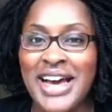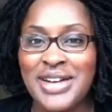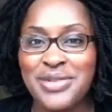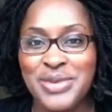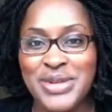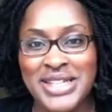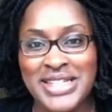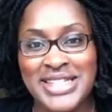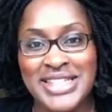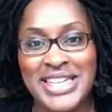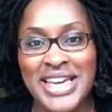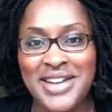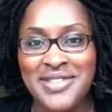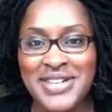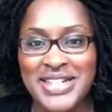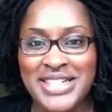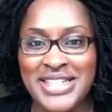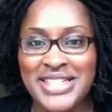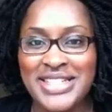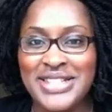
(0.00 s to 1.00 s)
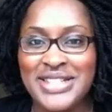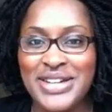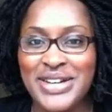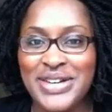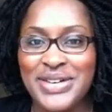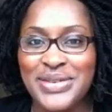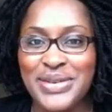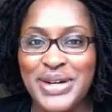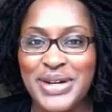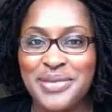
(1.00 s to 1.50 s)
and we need to get ready.
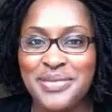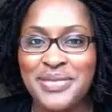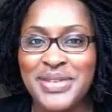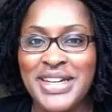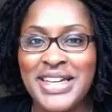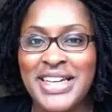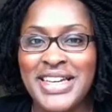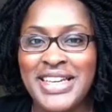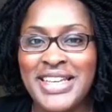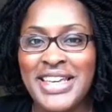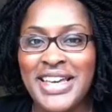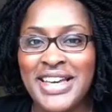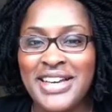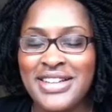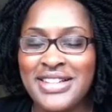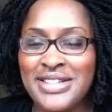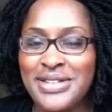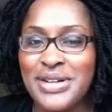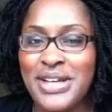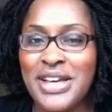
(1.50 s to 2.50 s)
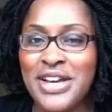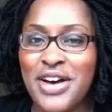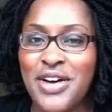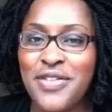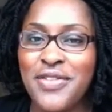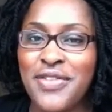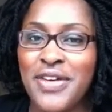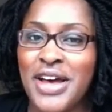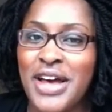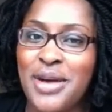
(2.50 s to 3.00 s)
So yeah, so I'll kick off.